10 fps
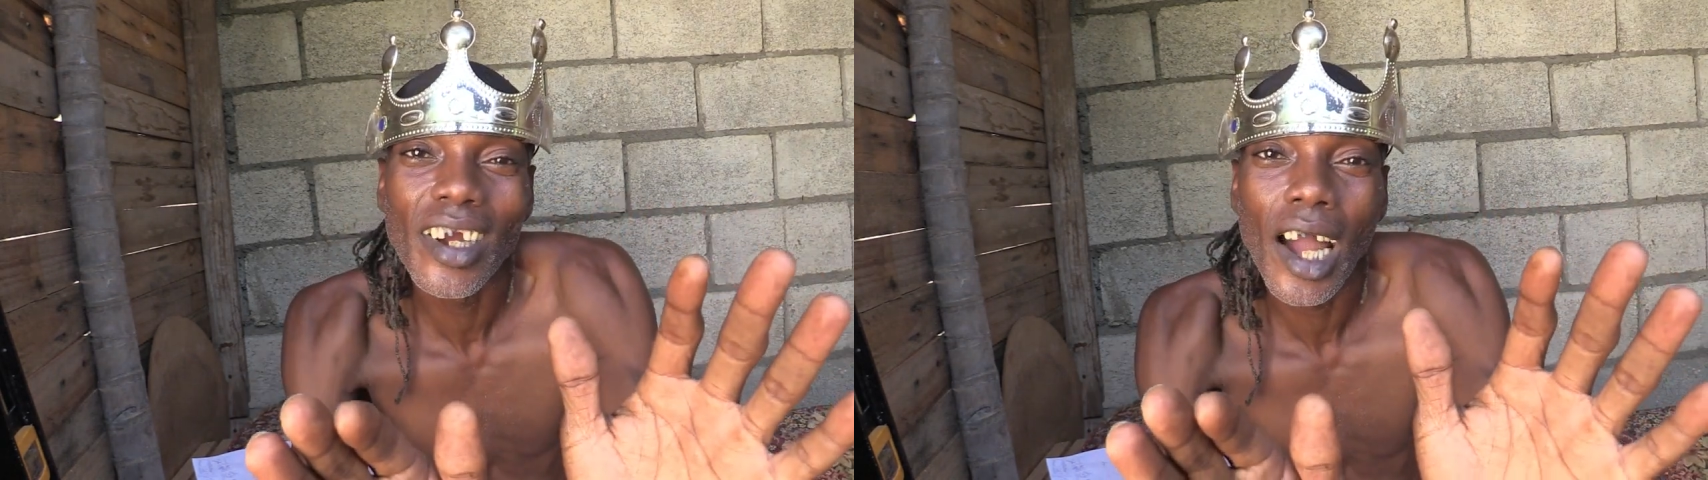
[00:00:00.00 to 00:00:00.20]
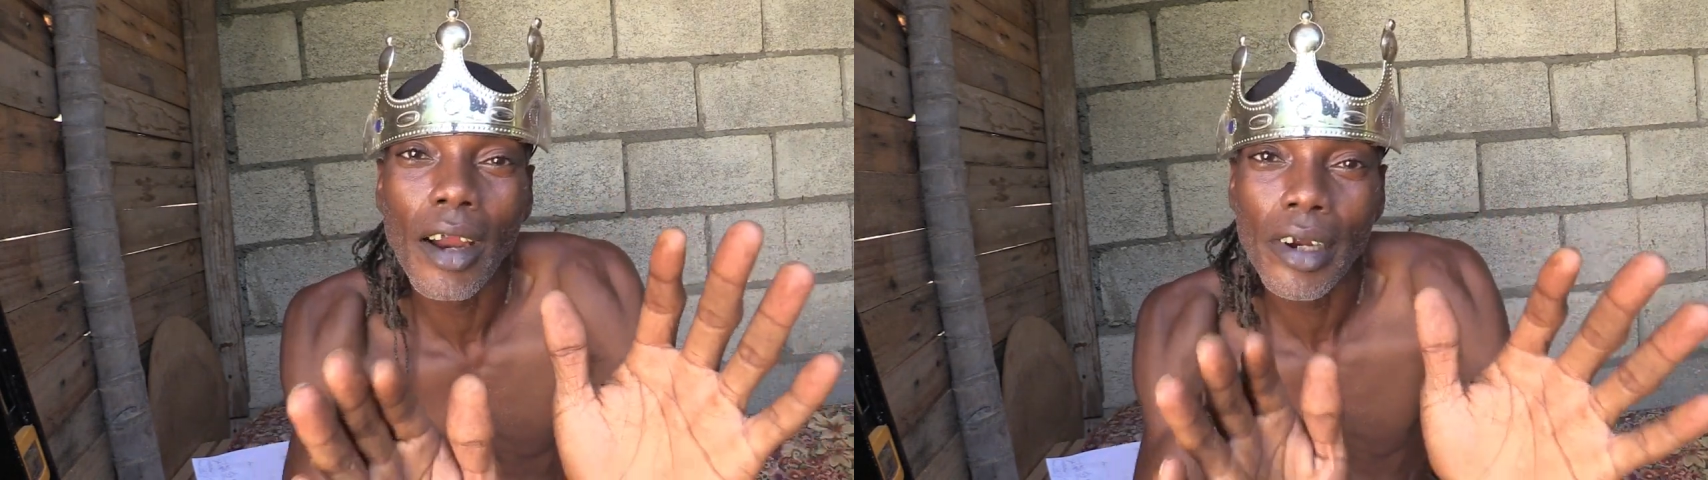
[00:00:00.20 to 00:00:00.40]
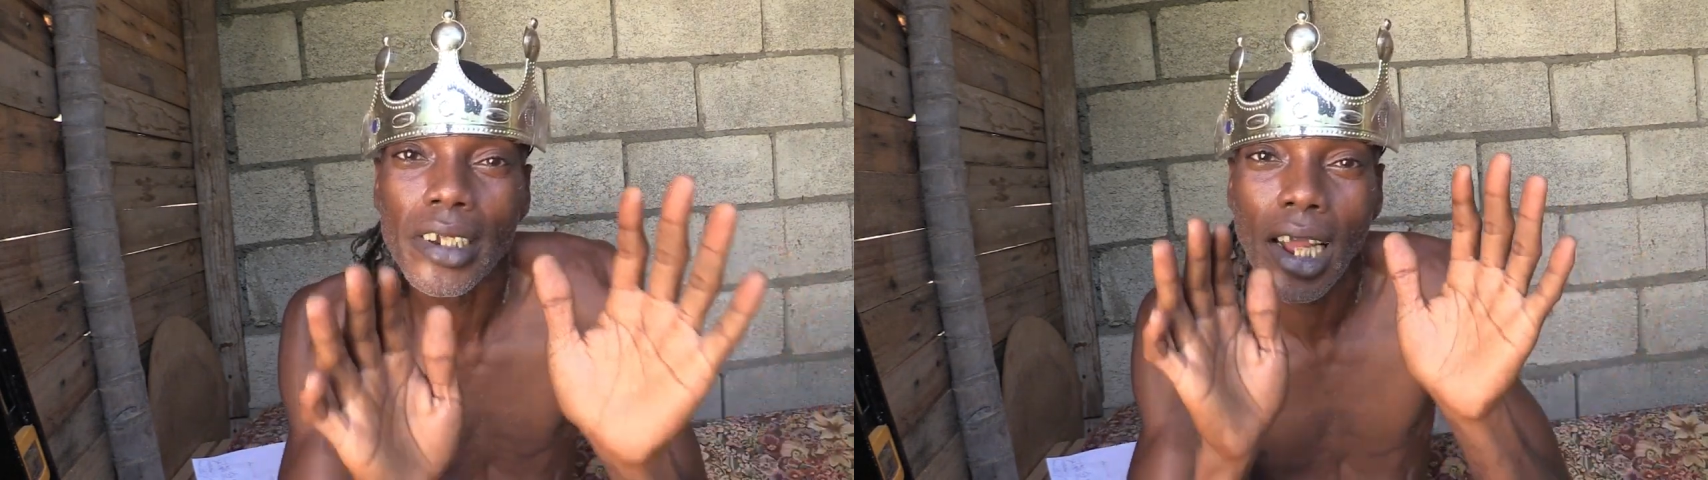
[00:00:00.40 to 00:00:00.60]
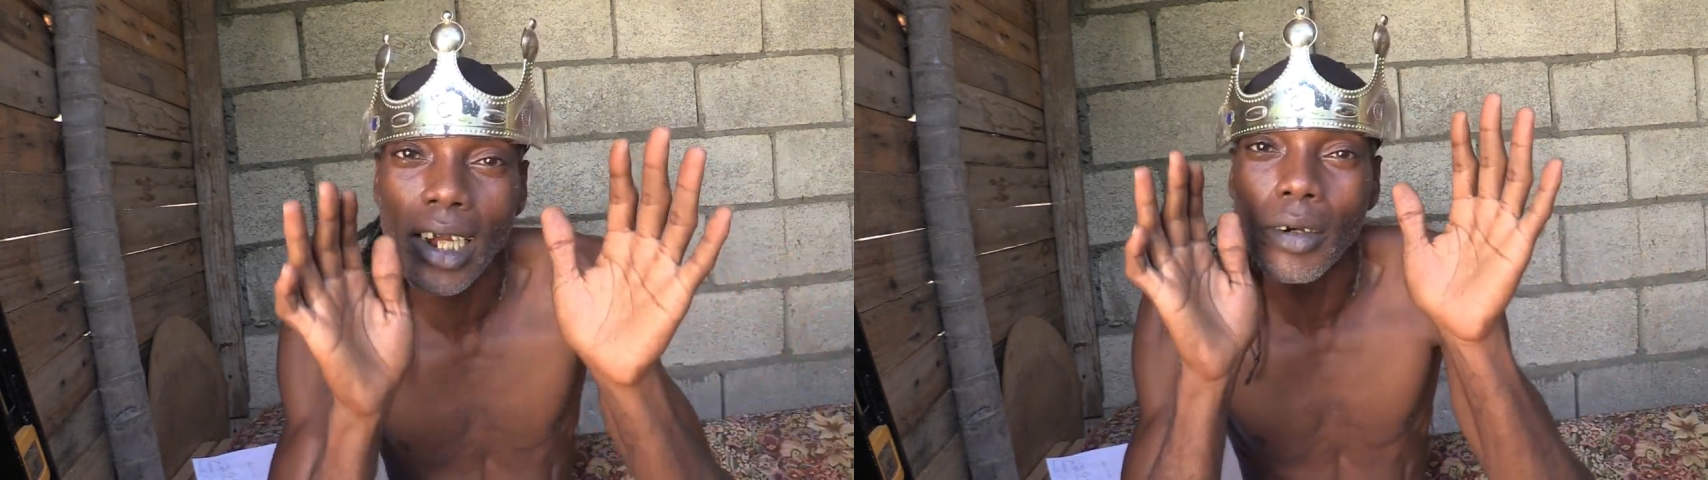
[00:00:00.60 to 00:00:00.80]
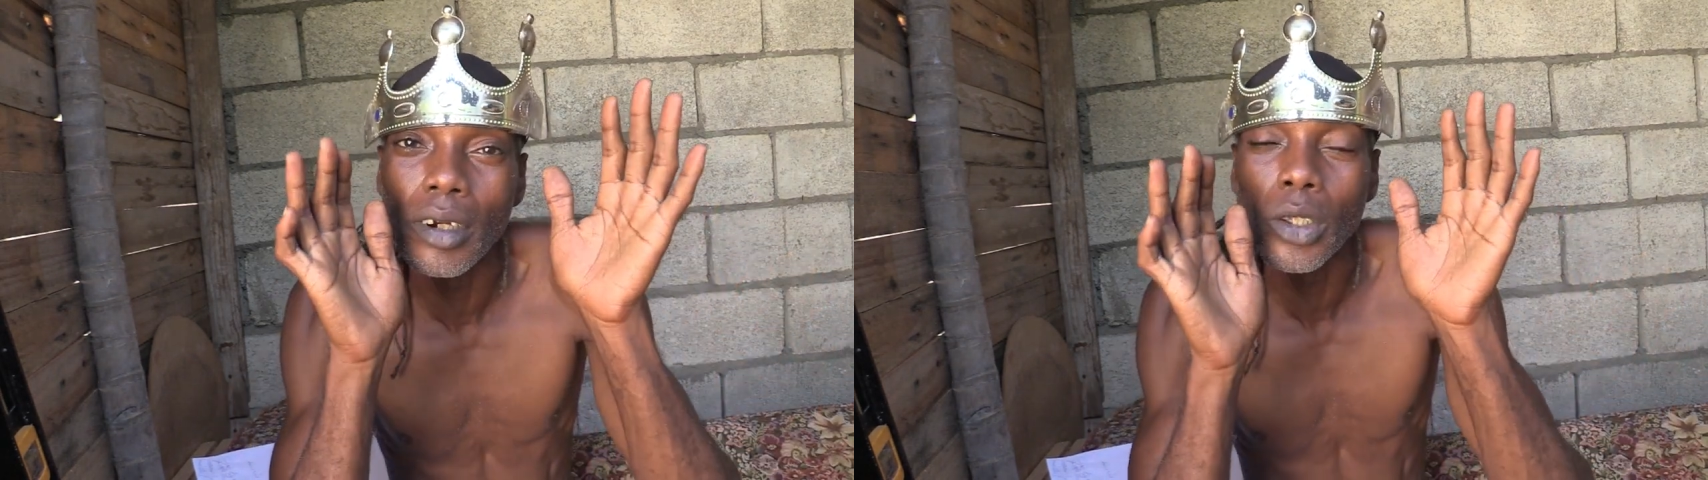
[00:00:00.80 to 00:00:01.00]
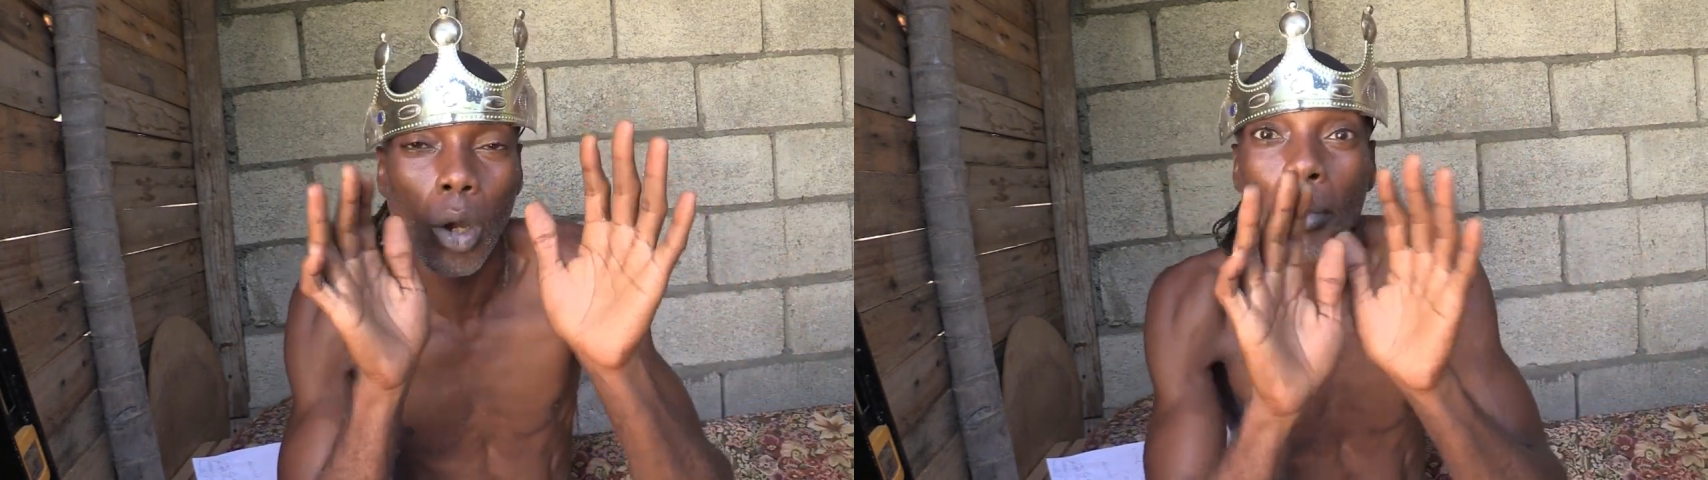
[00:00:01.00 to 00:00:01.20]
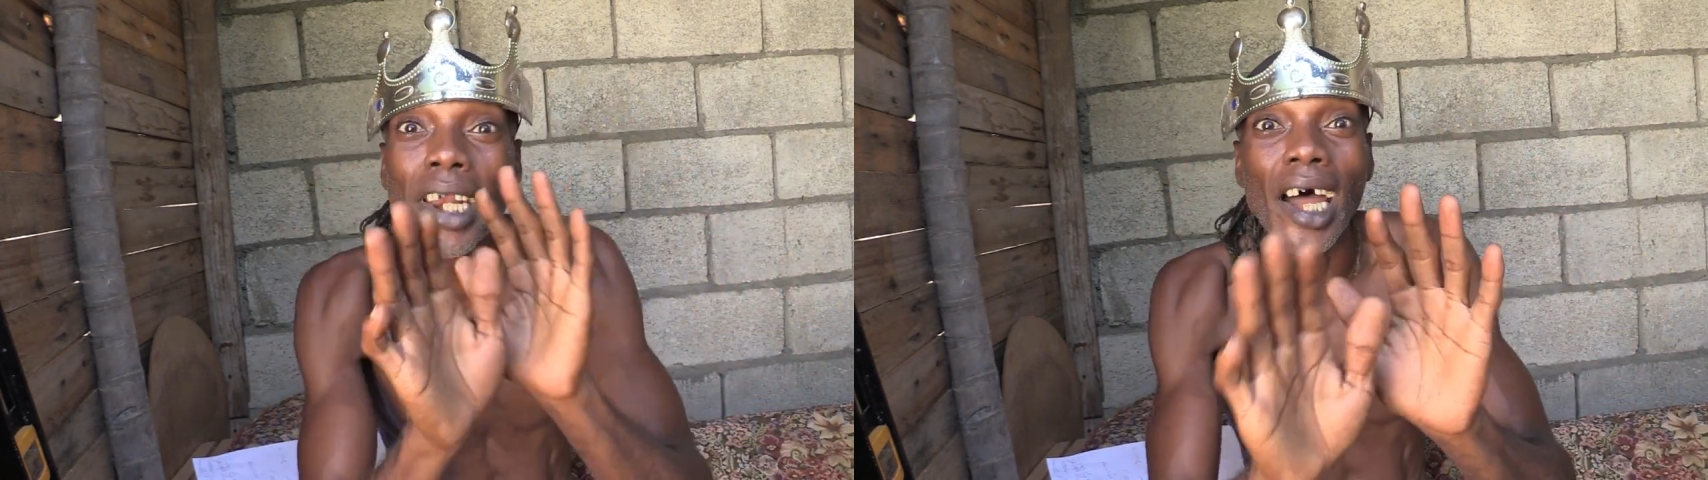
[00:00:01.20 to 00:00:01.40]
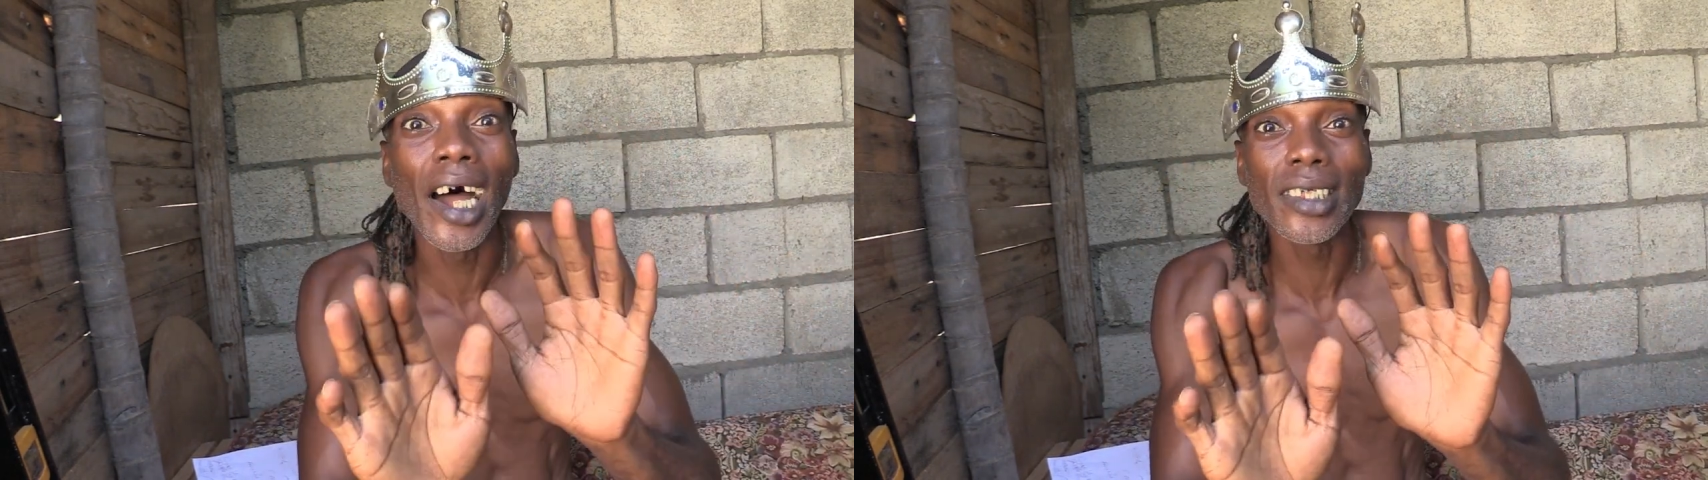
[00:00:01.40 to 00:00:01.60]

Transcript: correction. Yo, me not